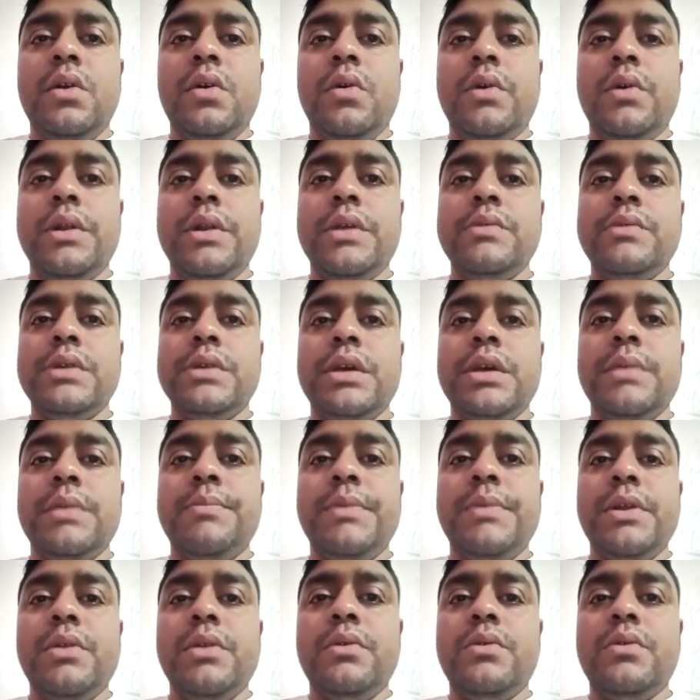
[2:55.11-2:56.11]
or using a
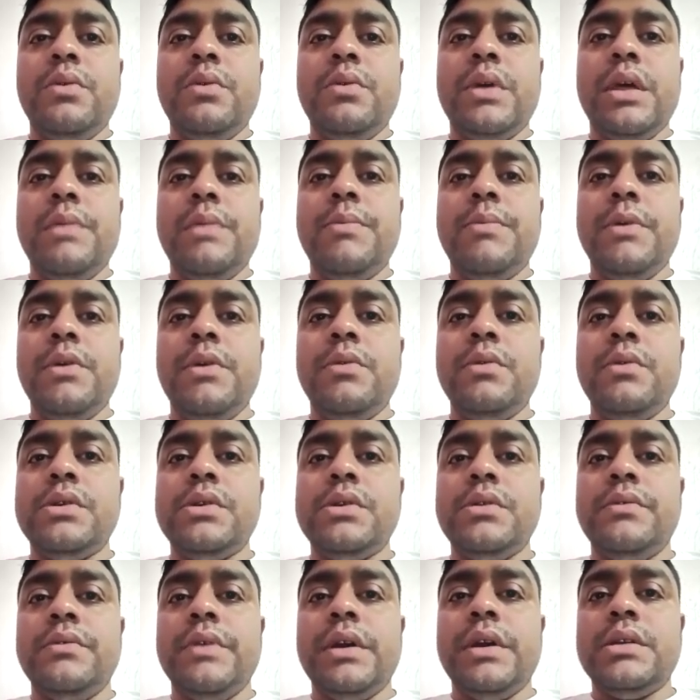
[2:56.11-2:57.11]
pillow to keep your
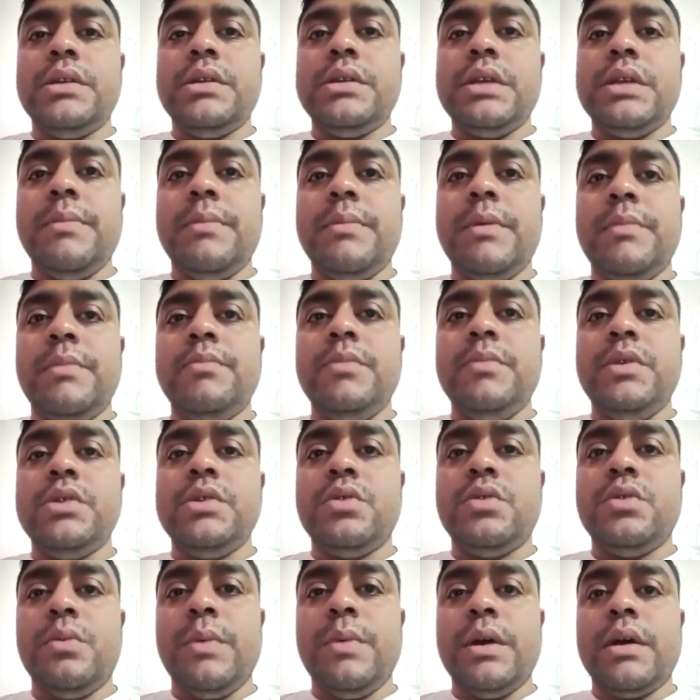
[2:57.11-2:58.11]
esophagus above the
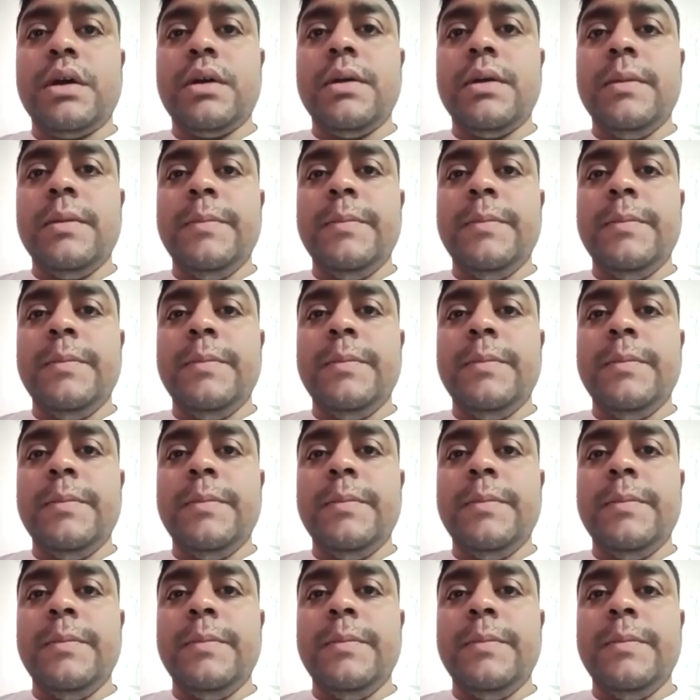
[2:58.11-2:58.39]
stomach.